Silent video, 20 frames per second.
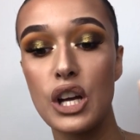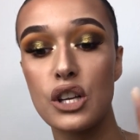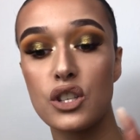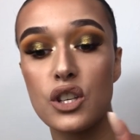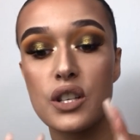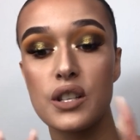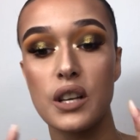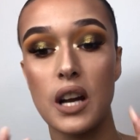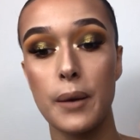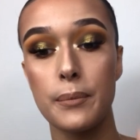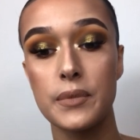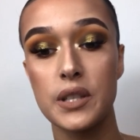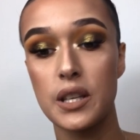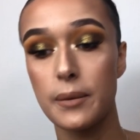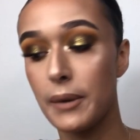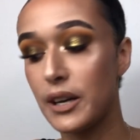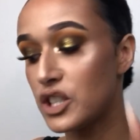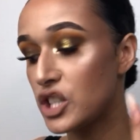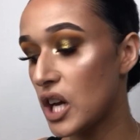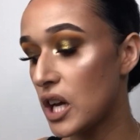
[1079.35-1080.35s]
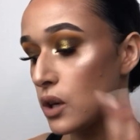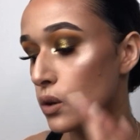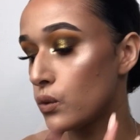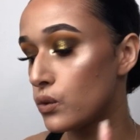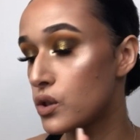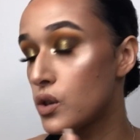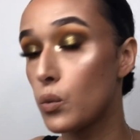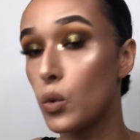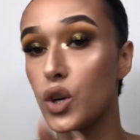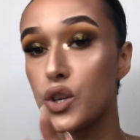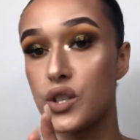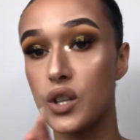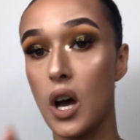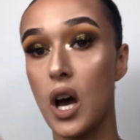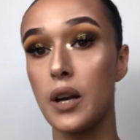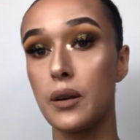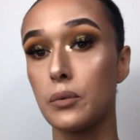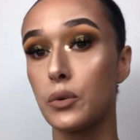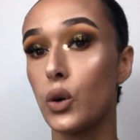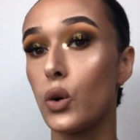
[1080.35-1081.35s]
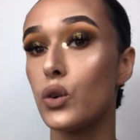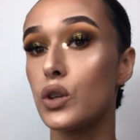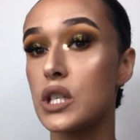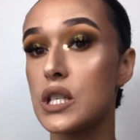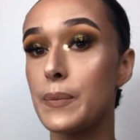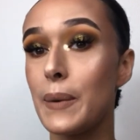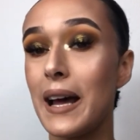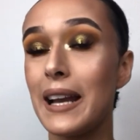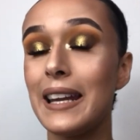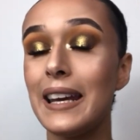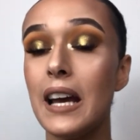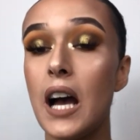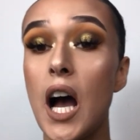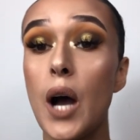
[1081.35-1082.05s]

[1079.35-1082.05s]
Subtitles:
just come to my channel to watch the Art and Gorgeous palette,